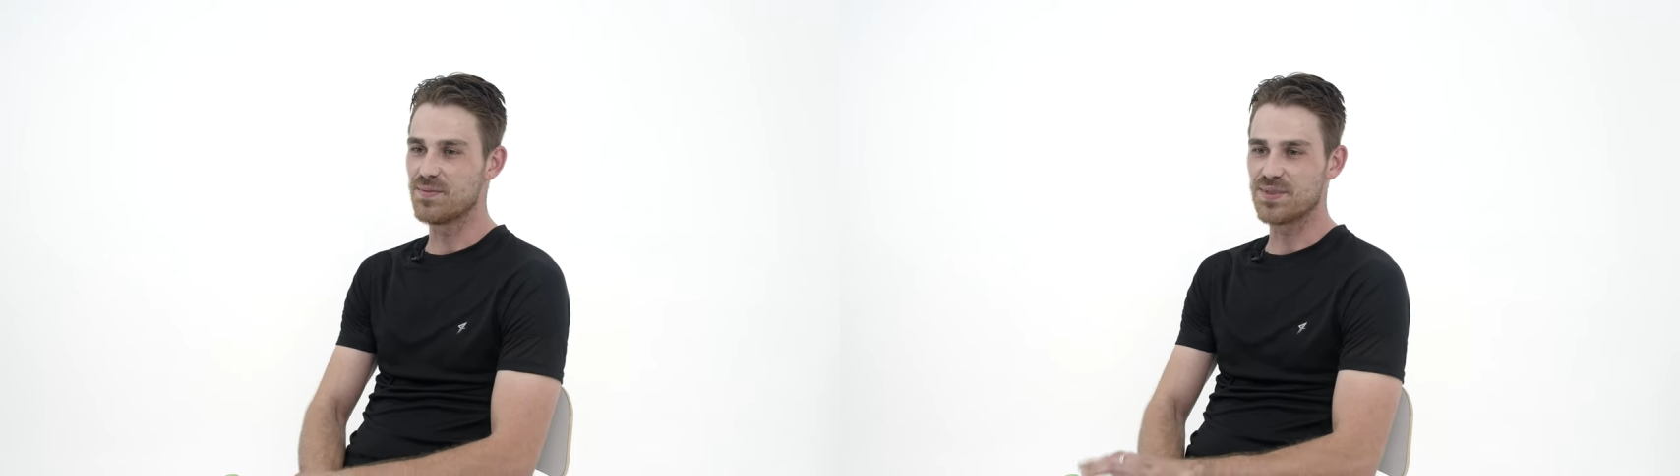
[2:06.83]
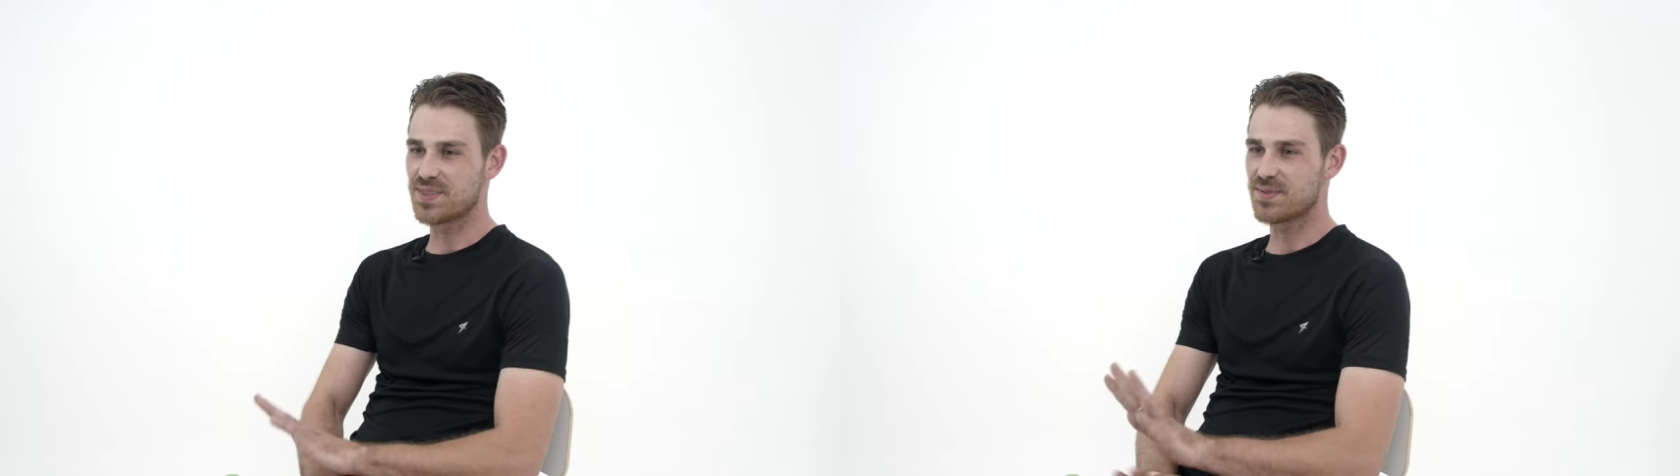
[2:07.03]

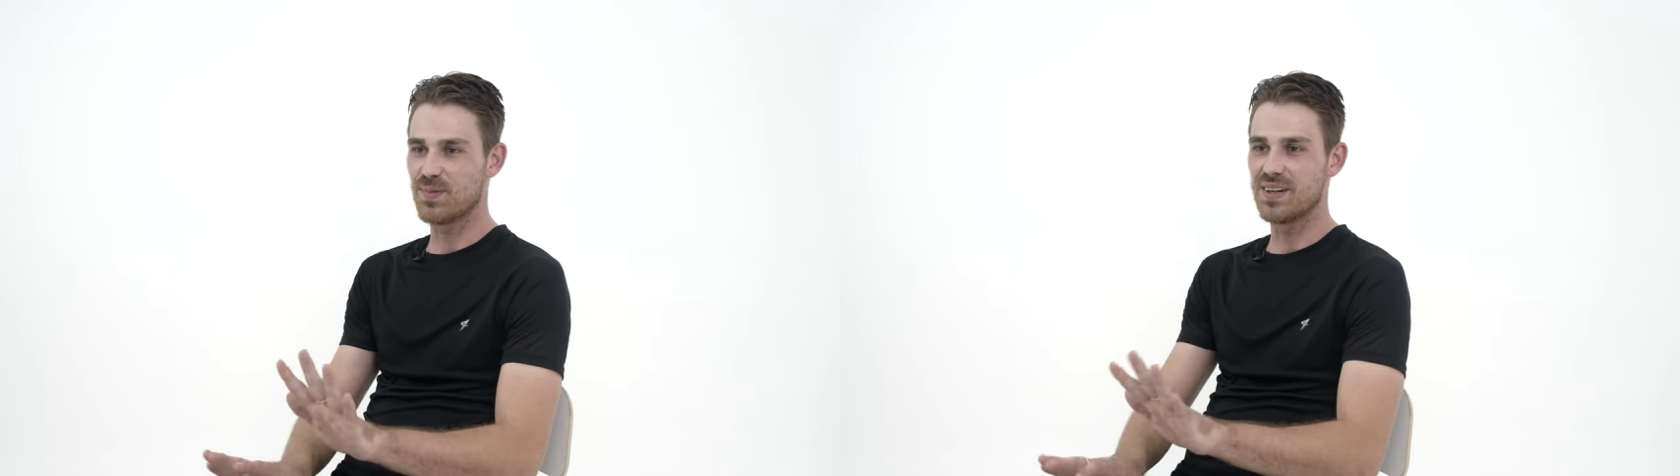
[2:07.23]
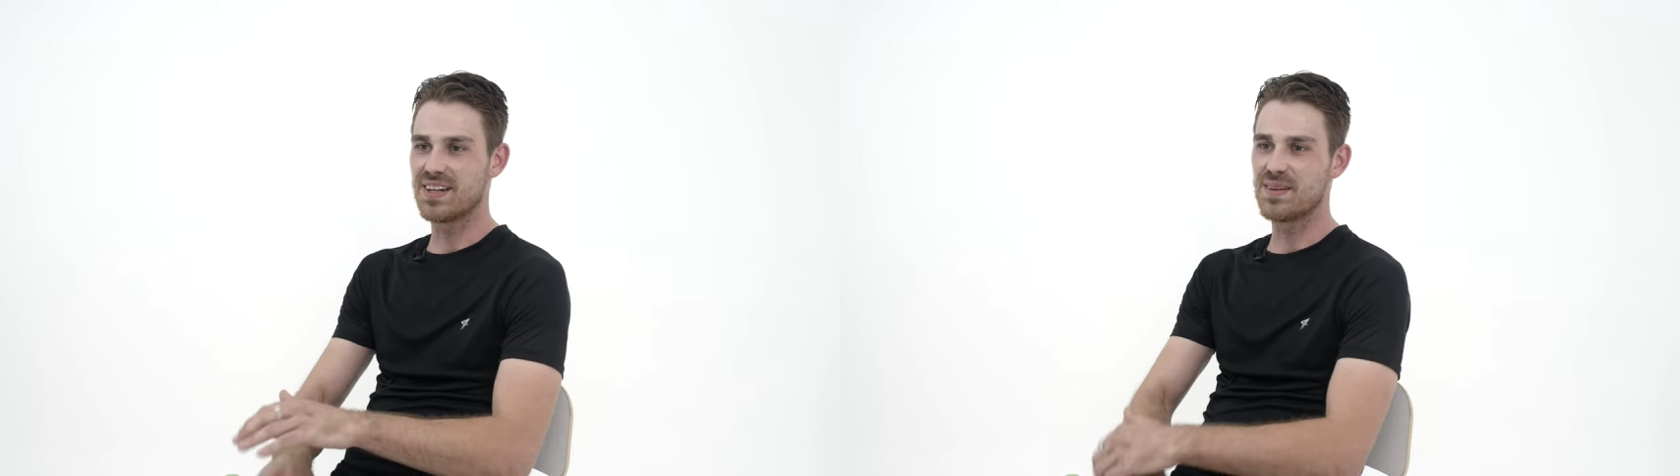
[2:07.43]
was
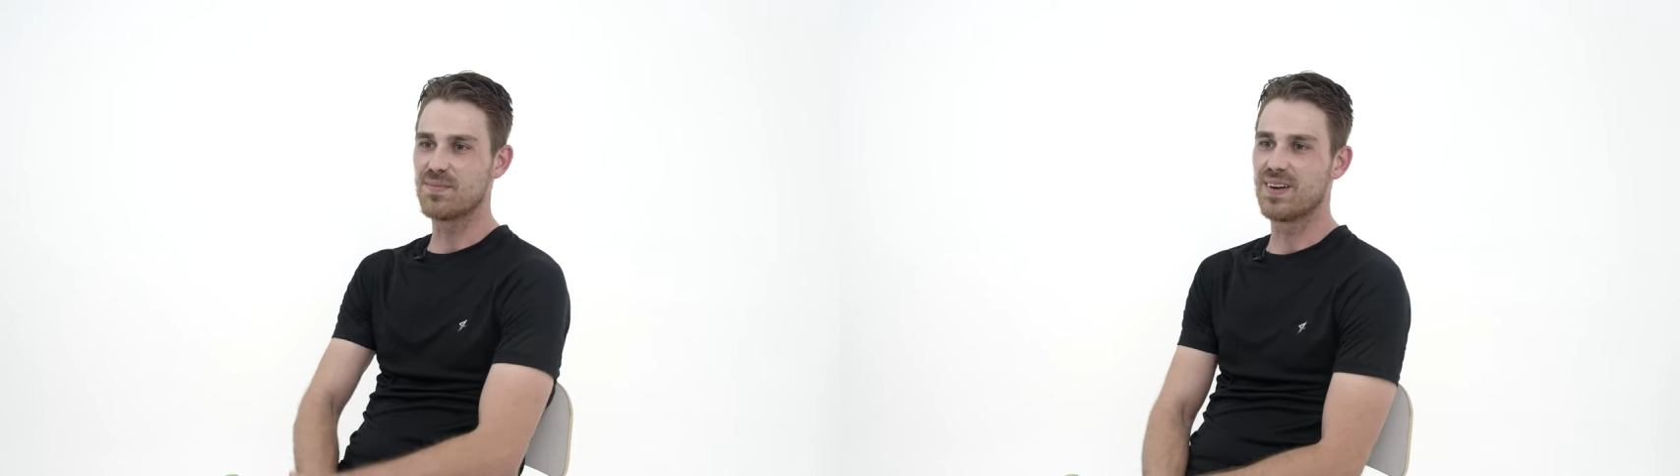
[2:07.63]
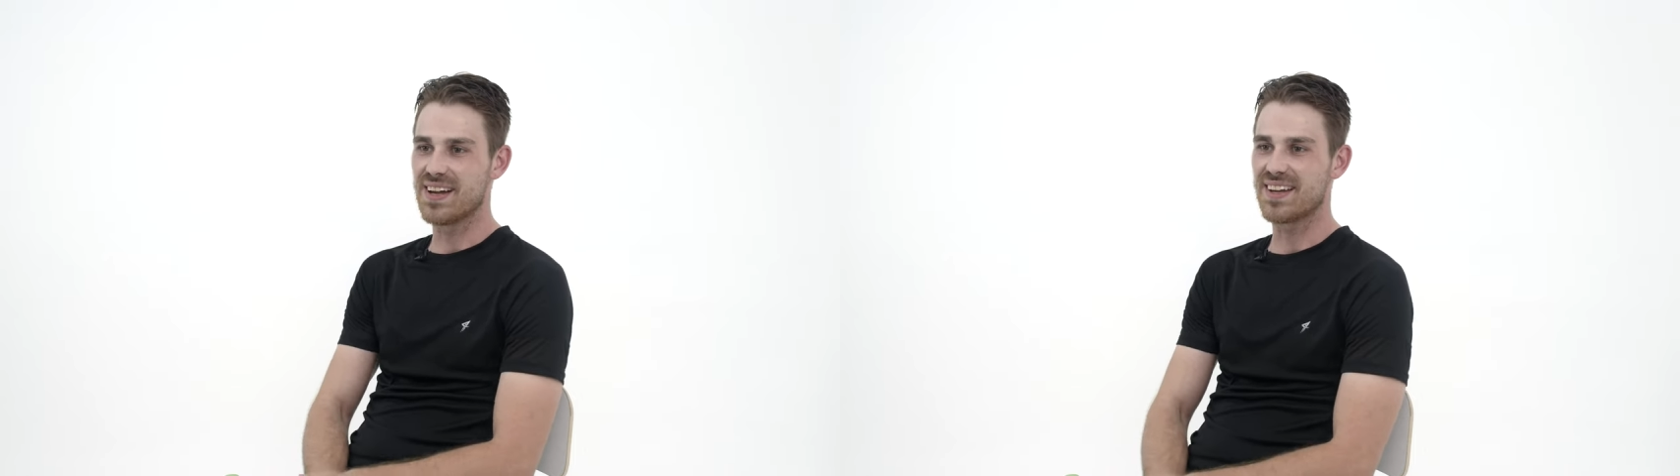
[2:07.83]
one of
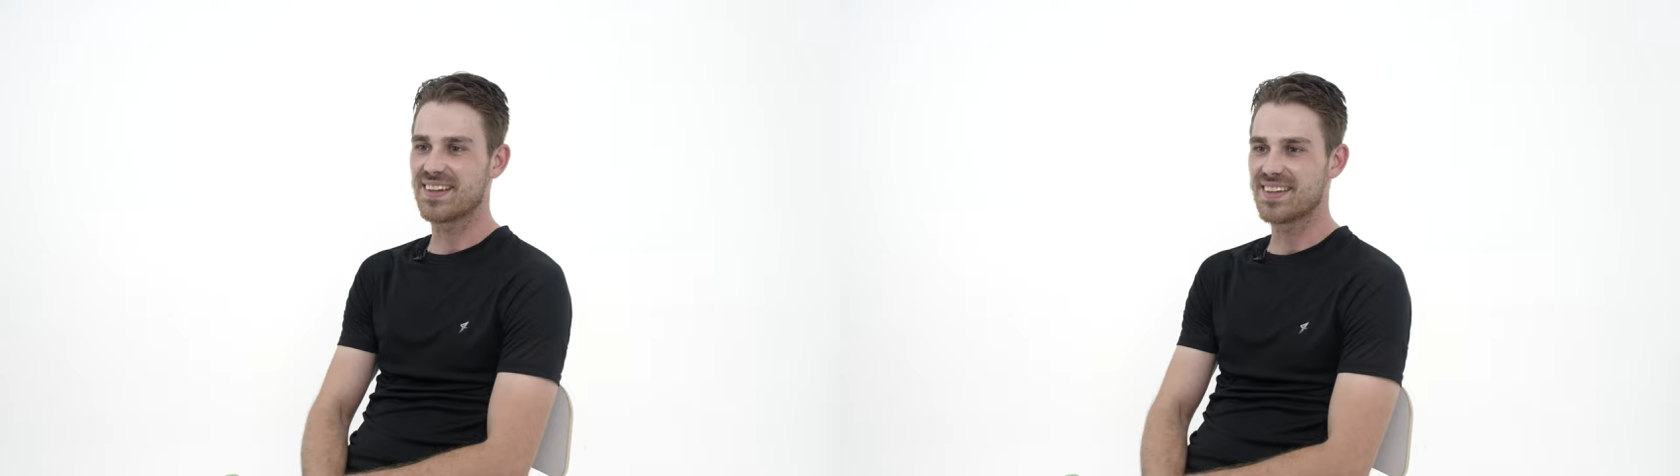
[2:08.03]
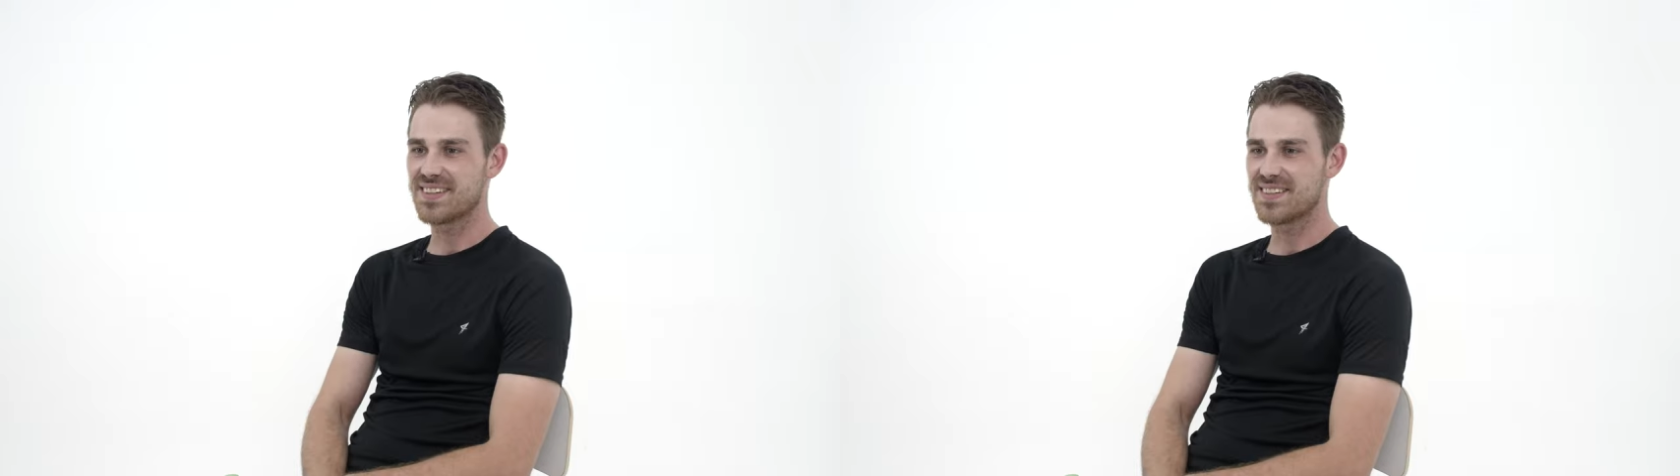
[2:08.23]
them like you